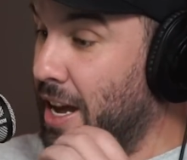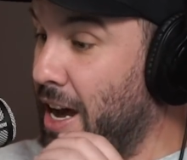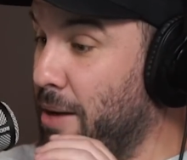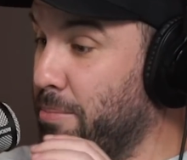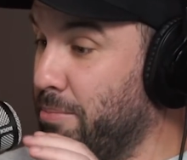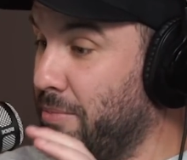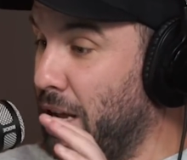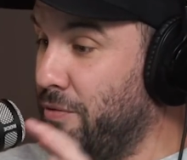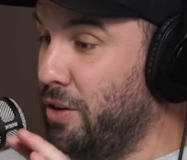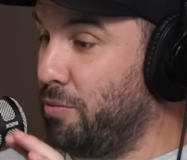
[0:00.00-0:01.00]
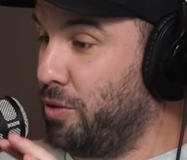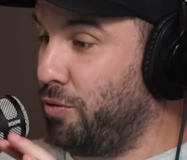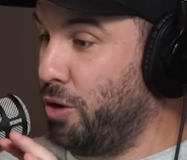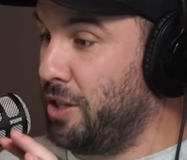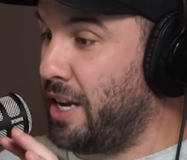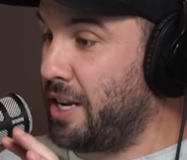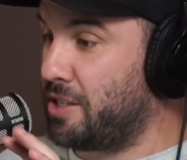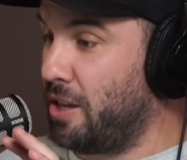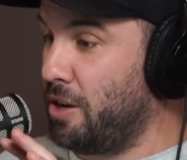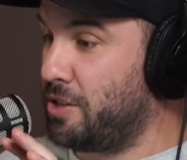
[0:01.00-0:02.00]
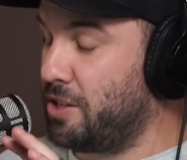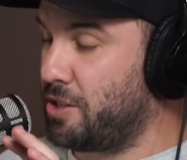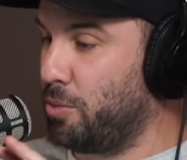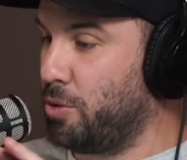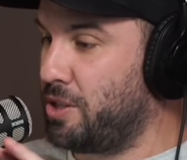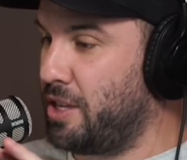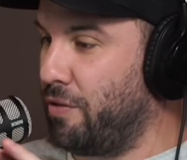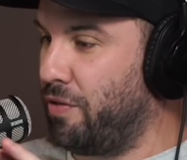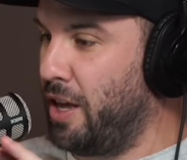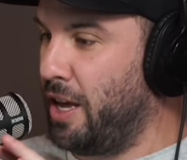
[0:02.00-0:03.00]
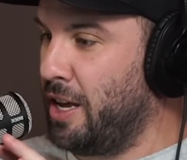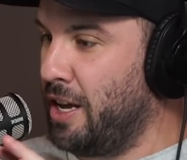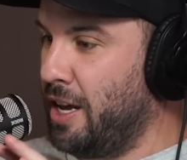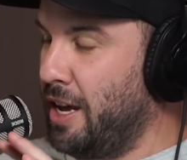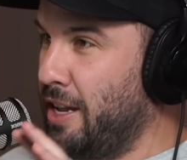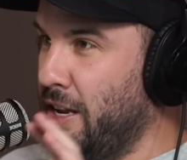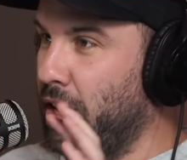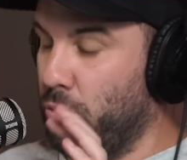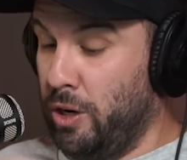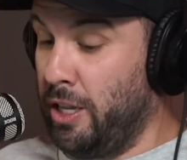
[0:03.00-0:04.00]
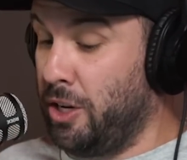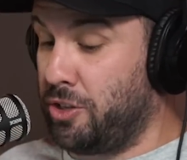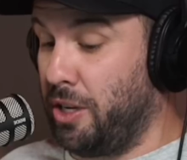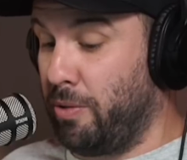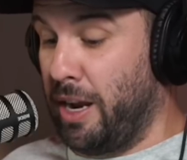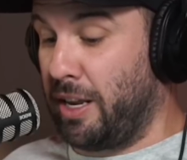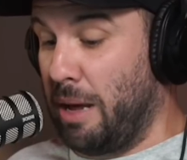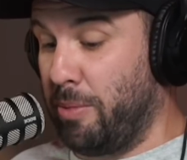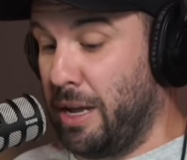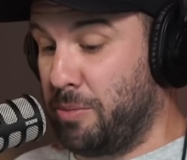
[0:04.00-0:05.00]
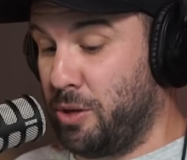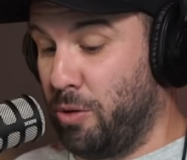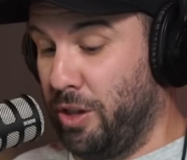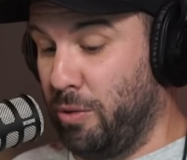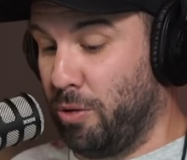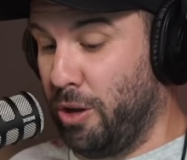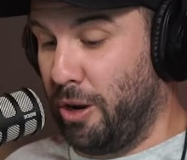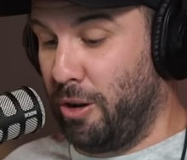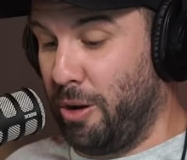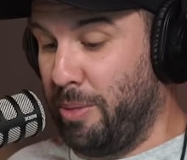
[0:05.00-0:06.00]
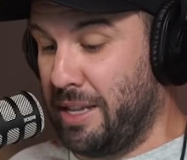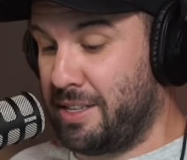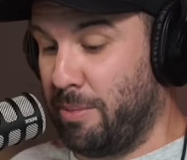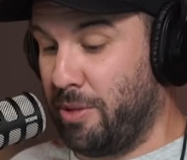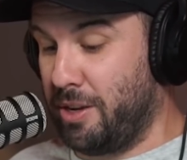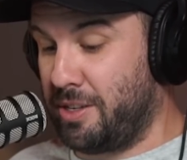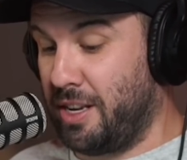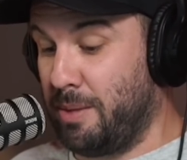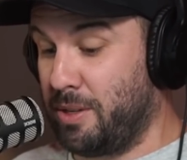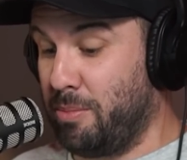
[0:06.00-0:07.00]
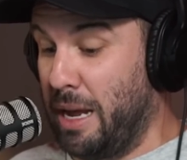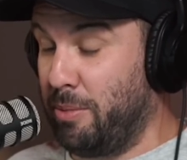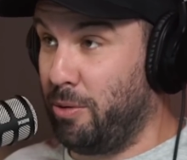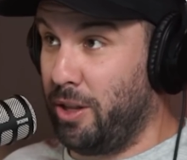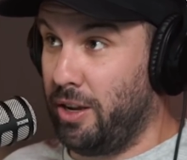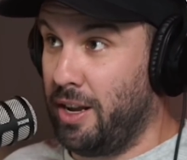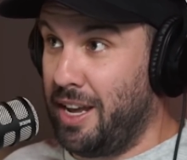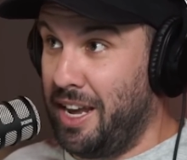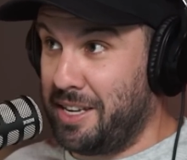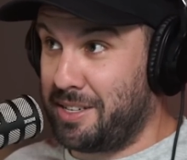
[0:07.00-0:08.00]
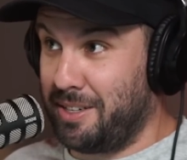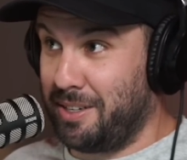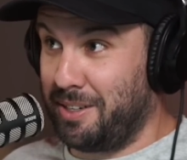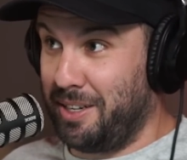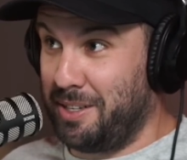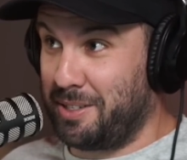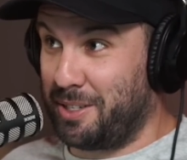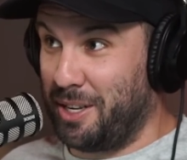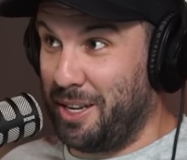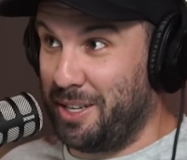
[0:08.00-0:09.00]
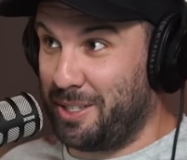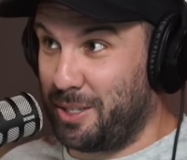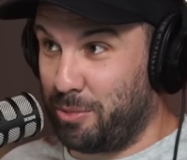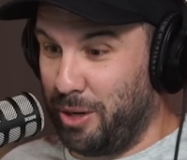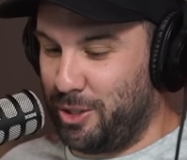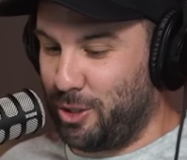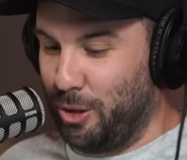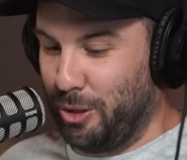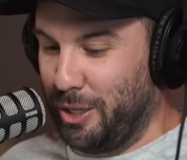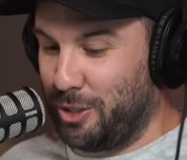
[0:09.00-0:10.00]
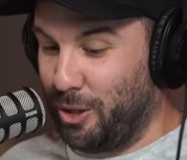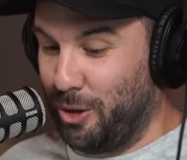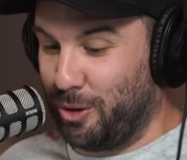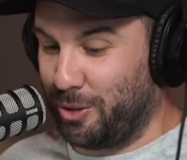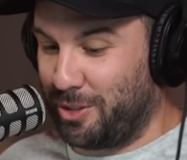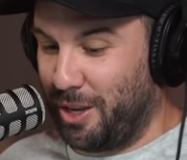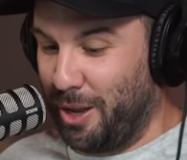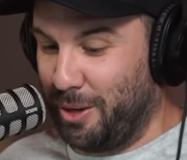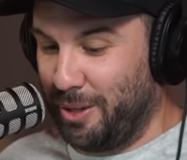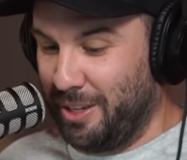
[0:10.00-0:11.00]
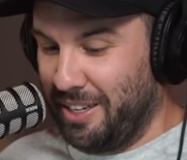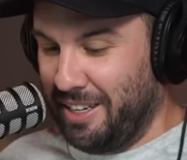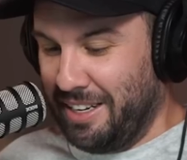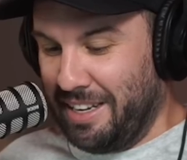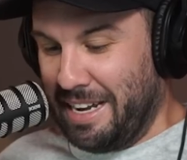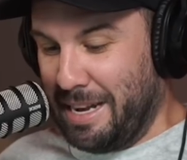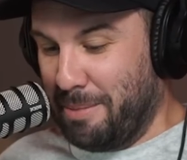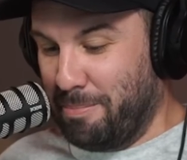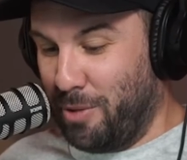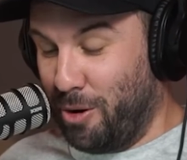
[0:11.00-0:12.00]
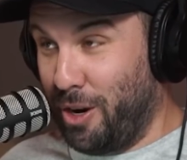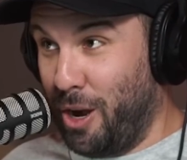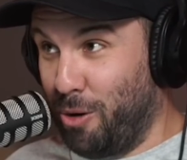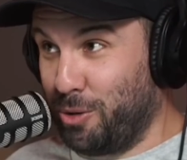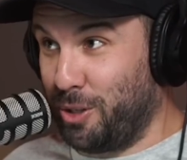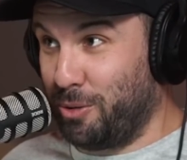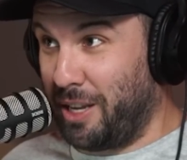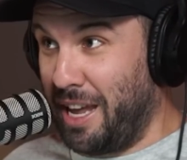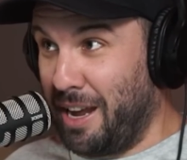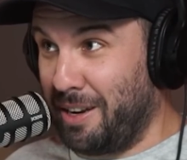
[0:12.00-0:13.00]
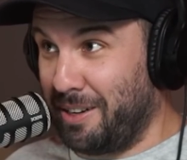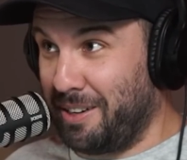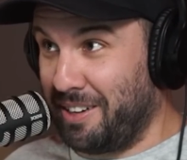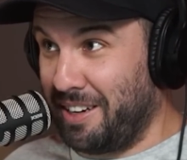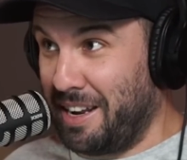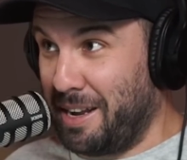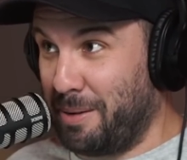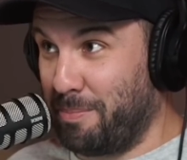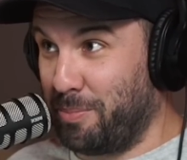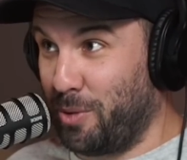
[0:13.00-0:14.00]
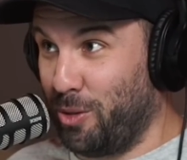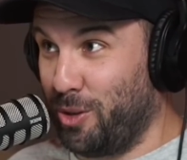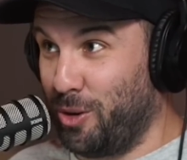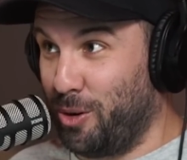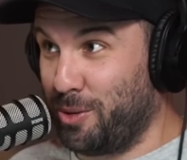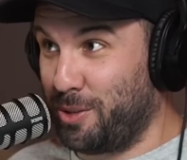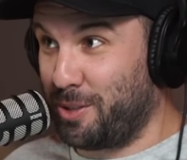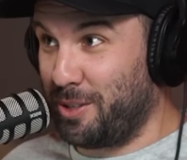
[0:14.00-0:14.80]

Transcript: Love your footy takes, though. There's some good stuff there. A really interesting round coming up too. I think we'll learn a lot about some of those teams and maybe whether Essendon is a tease this week, Geelong in Geelong. So I'm going to hold you to account on the Dons.